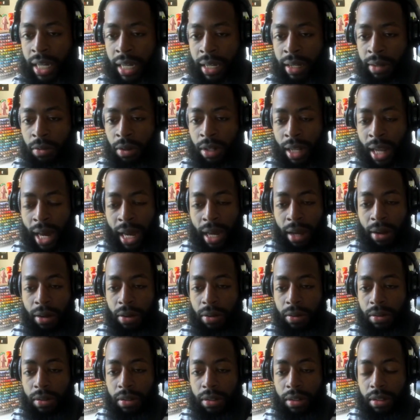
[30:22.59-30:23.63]
they rely
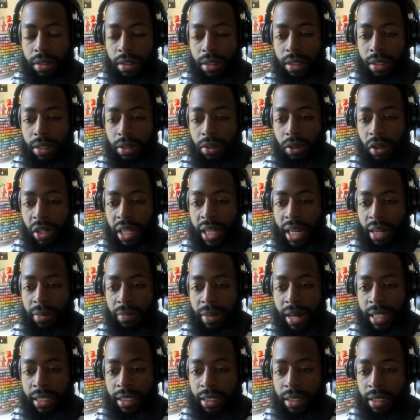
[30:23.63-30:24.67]
on 3D
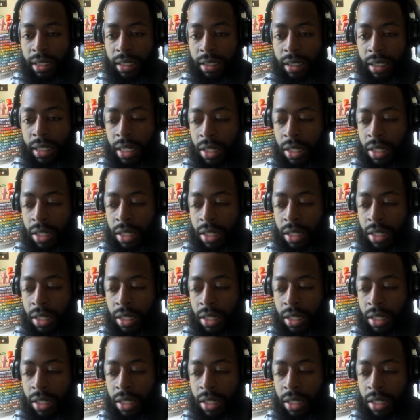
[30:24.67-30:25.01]
animation.